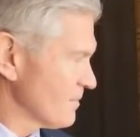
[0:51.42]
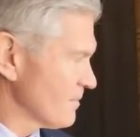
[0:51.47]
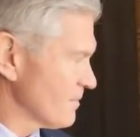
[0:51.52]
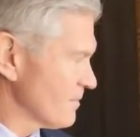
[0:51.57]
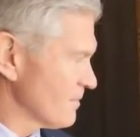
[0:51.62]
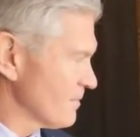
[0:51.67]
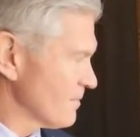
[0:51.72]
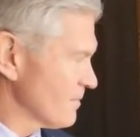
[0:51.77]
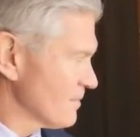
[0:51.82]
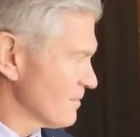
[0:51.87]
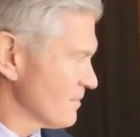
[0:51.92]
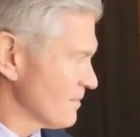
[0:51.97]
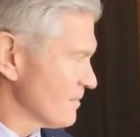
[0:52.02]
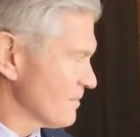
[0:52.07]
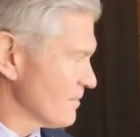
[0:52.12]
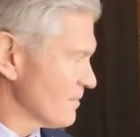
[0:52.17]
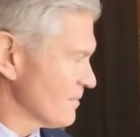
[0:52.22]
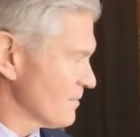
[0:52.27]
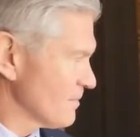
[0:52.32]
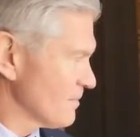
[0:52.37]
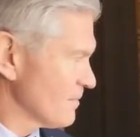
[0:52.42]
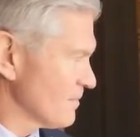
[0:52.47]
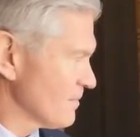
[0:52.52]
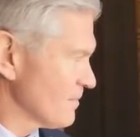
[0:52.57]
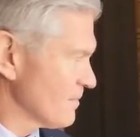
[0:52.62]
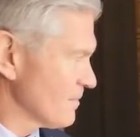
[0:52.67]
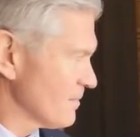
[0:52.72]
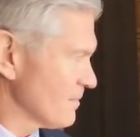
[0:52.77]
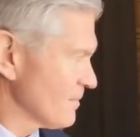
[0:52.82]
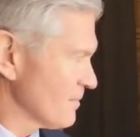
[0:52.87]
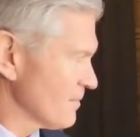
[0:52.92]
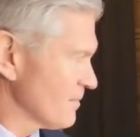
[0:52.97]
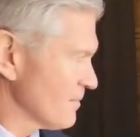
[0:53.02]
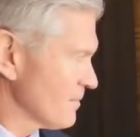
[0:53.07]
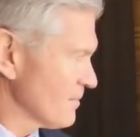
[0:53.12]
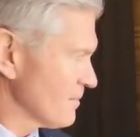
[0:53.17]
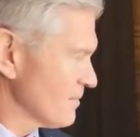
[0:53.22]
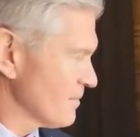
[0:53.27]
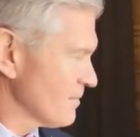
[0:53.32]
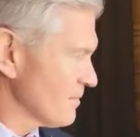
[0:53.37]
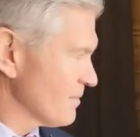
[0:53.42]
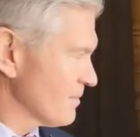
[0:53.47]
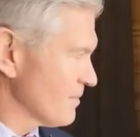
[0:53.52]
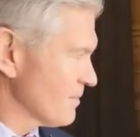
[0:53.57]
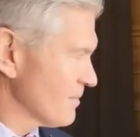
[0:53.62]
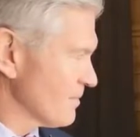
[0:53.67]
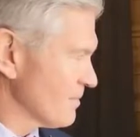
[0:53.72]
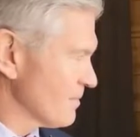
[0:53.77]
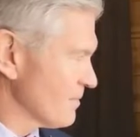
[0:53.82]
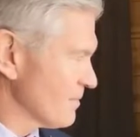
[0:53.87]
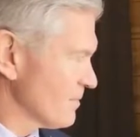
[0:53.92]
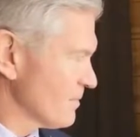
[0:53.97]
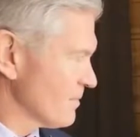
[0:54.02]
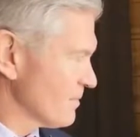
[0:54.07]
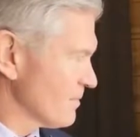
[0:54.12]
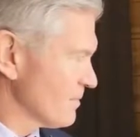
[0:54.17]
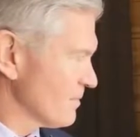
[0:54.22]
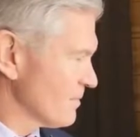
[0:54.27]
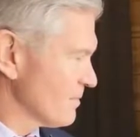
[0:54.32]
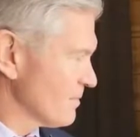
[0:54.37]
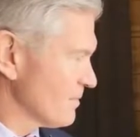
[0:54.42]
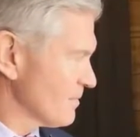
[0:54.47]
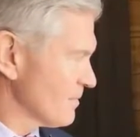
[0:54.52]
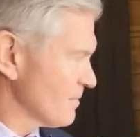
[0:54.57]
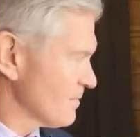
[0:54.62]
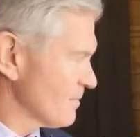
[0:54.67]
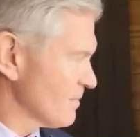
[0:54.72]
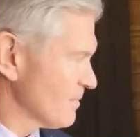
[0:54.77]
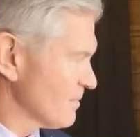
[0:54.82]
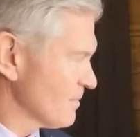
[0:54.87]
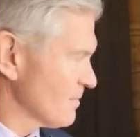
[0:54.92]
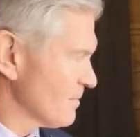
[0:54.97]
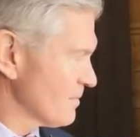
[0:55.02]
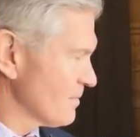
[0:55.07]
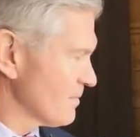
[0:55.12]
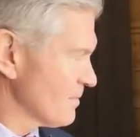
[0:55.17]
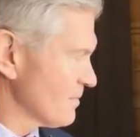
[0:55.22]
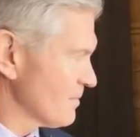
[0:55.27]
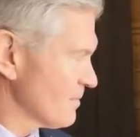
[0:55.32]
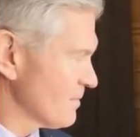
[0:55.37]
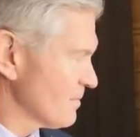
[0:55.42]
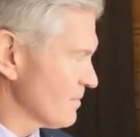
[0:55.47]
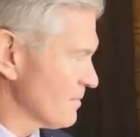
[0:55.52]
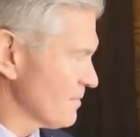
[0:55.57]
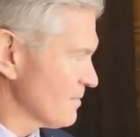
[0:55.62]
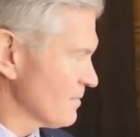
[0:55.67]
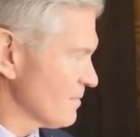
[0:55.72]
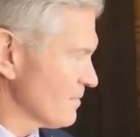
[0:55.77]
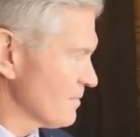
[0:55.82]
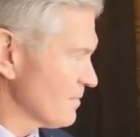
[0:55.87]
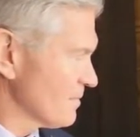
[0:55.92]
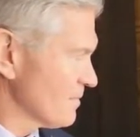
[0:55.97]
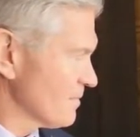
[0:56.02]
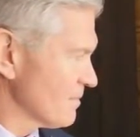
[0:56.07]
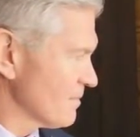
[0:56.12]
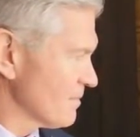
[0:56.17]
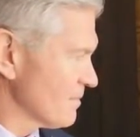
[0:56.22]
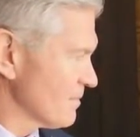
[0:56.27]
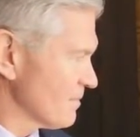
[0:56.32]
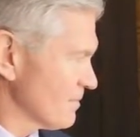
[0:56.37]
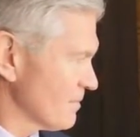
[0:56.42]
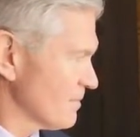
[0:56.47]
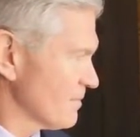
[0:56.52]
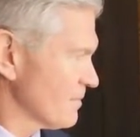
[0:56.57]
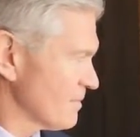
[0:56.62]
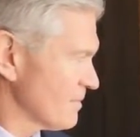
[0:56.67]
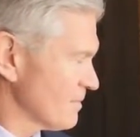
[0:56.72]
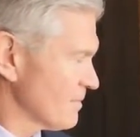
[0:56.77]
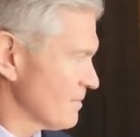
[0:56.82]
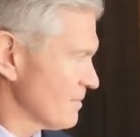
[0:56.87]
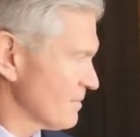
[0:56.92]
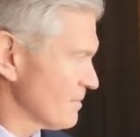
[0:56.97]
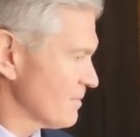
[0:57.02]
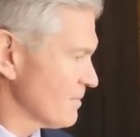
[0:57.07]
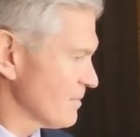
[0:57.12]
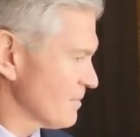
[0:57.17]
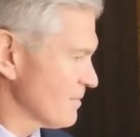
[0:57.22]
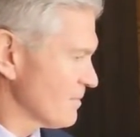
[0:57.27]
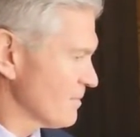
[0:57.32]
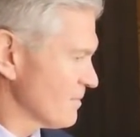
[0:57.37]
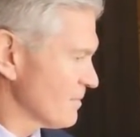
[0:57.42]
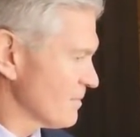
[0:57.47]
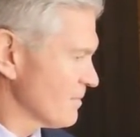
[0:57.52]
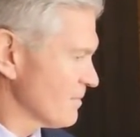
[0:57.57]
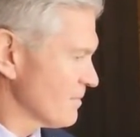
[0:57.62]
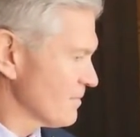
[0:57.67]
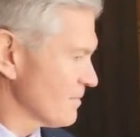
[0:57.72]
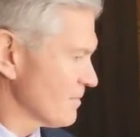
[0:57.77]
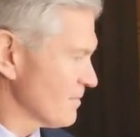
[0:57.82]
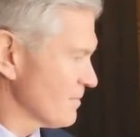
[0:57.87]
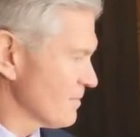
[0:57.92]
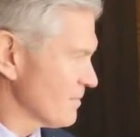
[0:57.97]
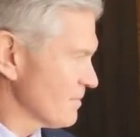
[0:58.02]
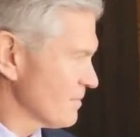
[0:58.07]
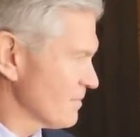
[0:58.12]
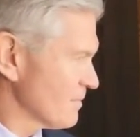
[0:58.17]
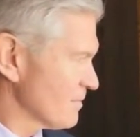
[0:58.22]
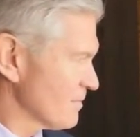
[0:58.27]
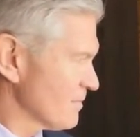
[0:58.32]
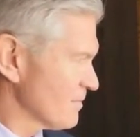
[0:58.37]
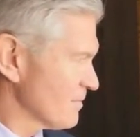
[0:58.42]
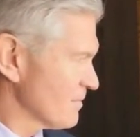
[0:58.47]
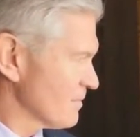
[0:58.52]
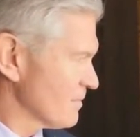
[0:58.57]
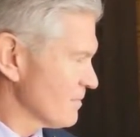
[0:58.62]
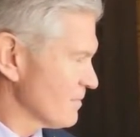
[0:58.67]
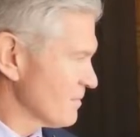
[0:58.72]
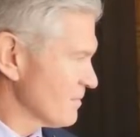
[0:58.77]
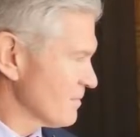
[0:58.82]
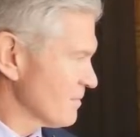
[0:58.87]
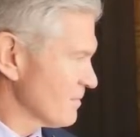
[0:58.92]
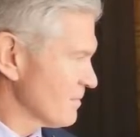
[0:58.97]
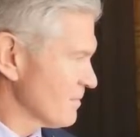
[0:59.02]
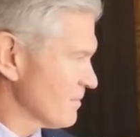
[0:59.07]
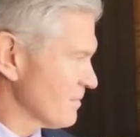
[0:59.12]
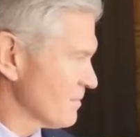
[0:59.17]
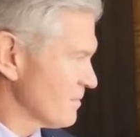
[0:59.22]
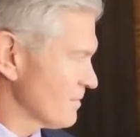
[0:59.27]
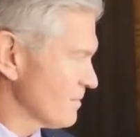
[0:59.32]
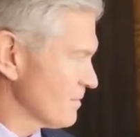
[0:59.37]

This person isn't speaking.